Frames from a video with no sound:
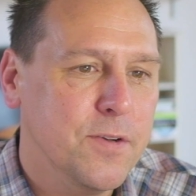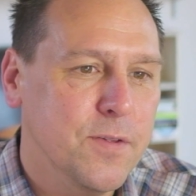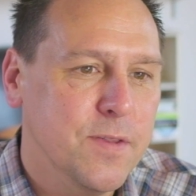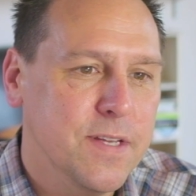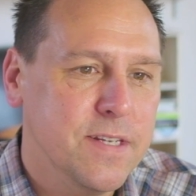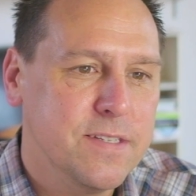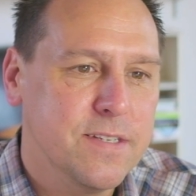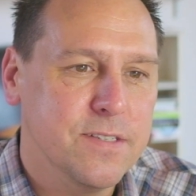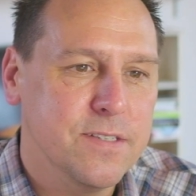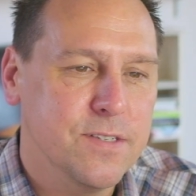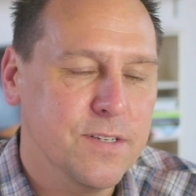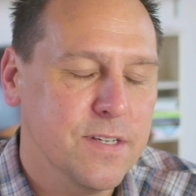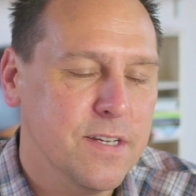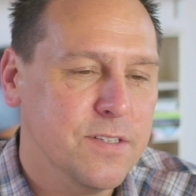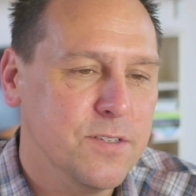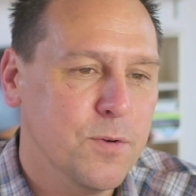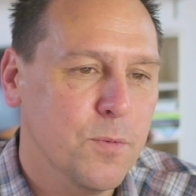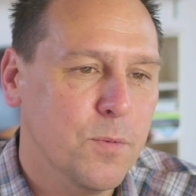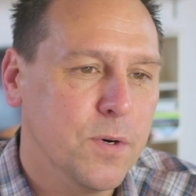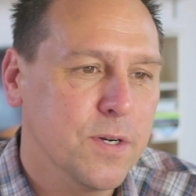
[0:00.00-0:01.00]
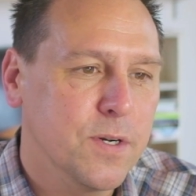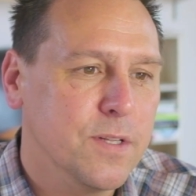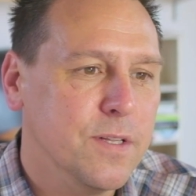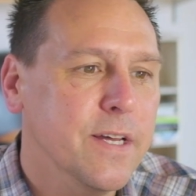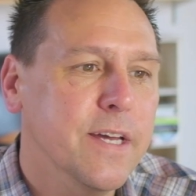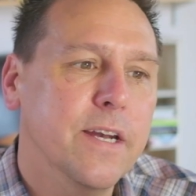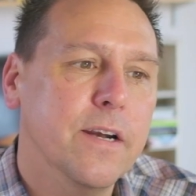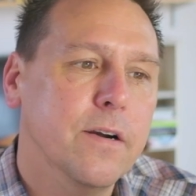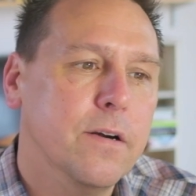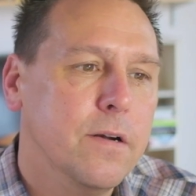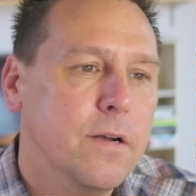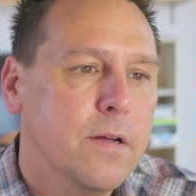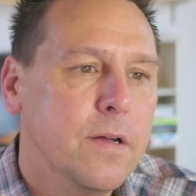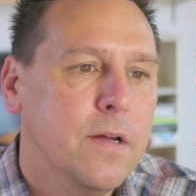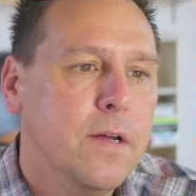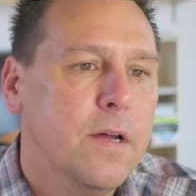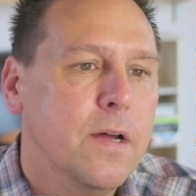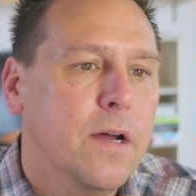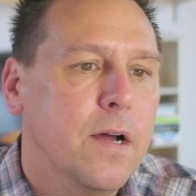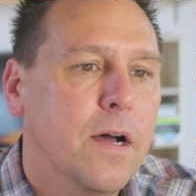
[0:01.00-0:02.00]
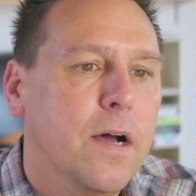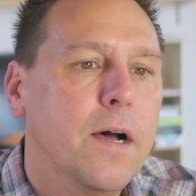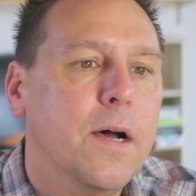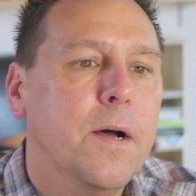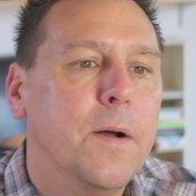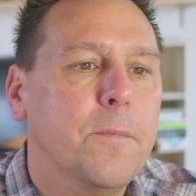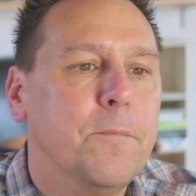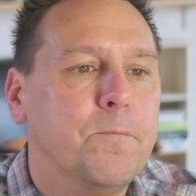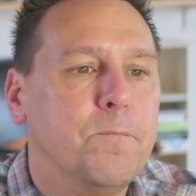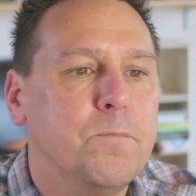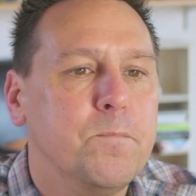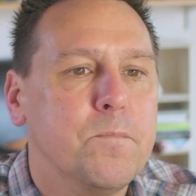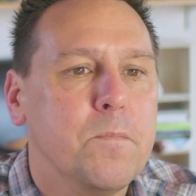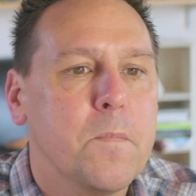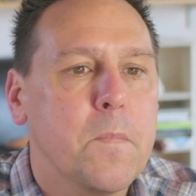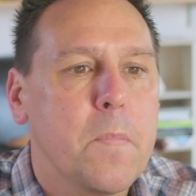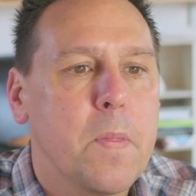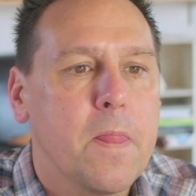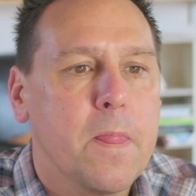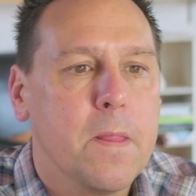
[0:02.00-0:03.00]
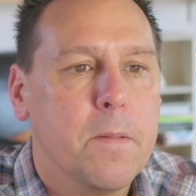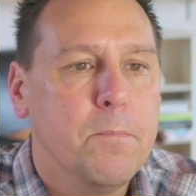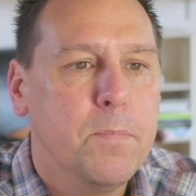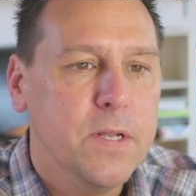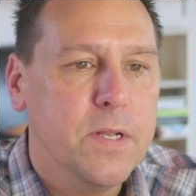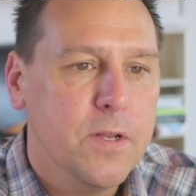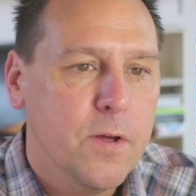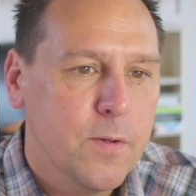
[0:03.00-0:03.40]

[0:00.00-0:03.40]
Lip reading: this as a work later. But